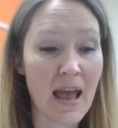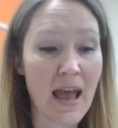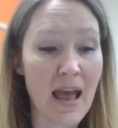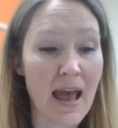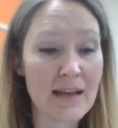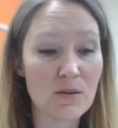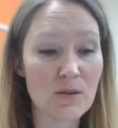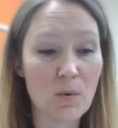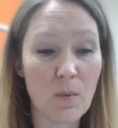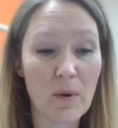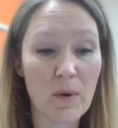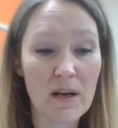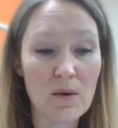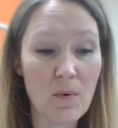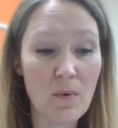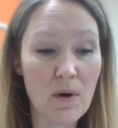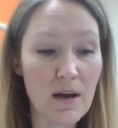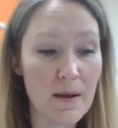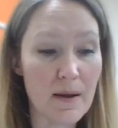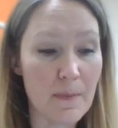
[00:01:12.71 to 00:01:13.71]
At
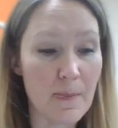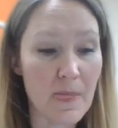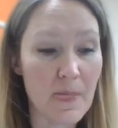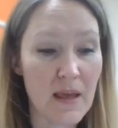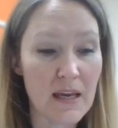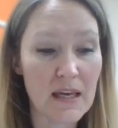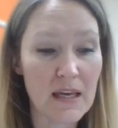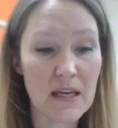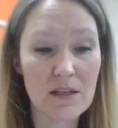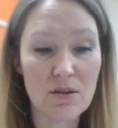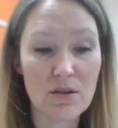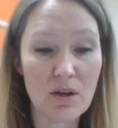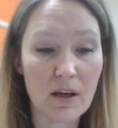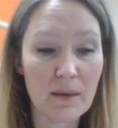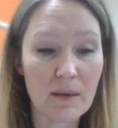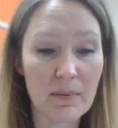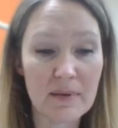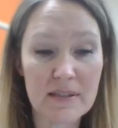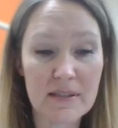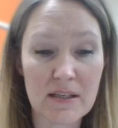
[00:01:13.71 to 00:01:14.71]
21, he took
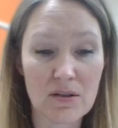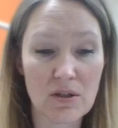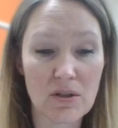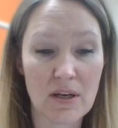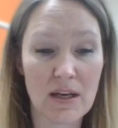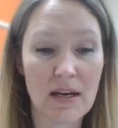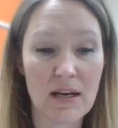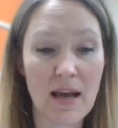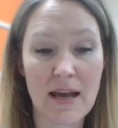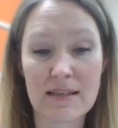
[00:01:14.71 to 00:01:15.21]
a position